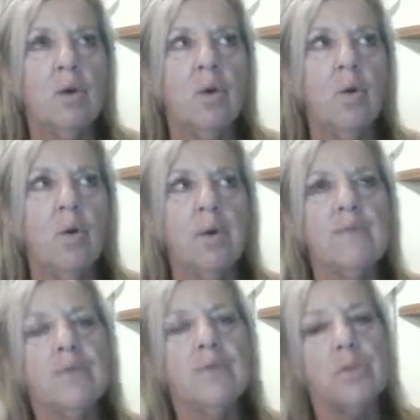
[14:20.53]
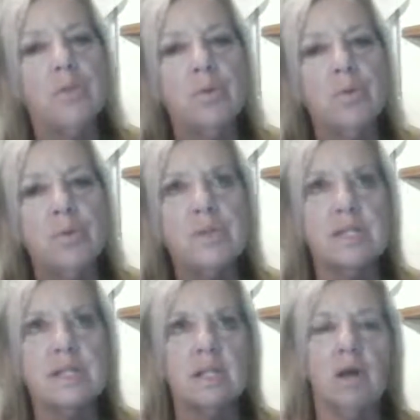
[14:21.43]
or even the
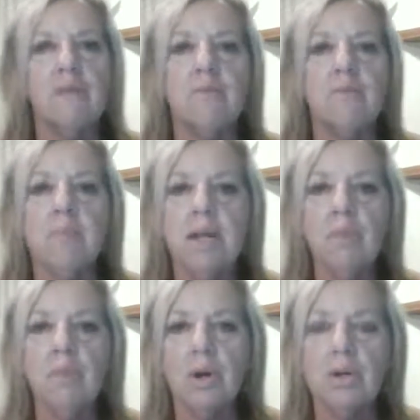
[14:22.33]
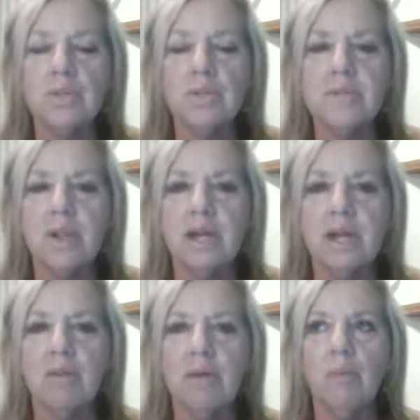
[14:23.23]
thoughts. Like for me, when I do a
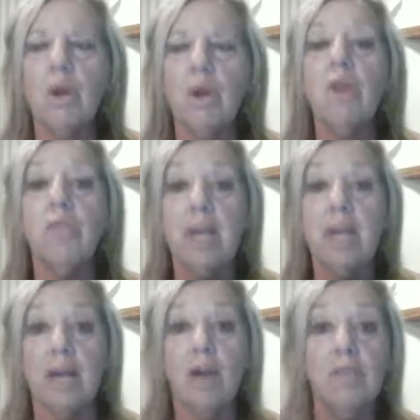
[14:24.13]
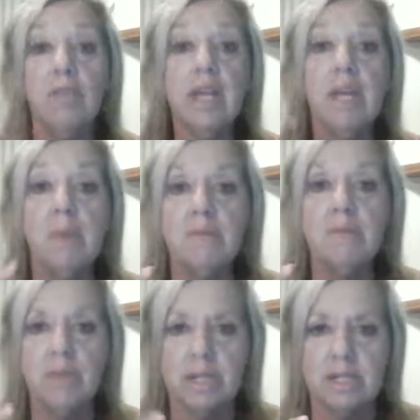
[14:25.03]
psychic read, when I think in my
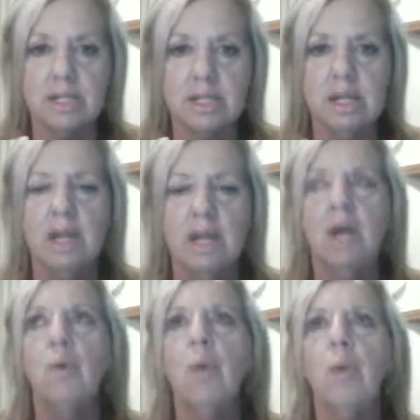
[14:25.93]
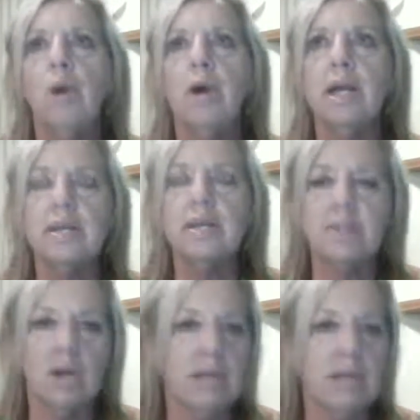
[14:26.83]
voice. When I get
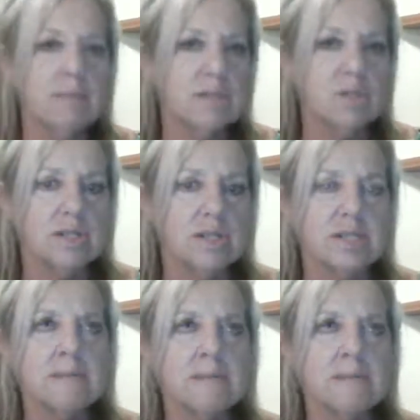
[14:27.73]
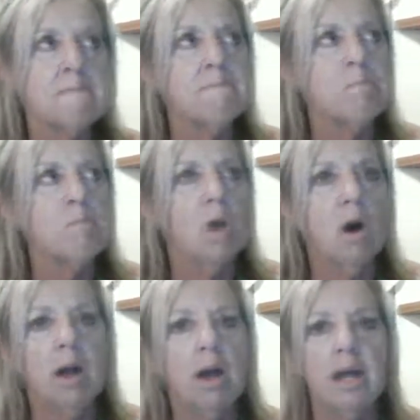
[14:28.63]
psychic messages,
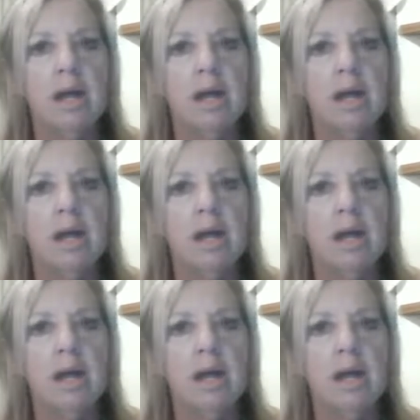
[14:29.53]
I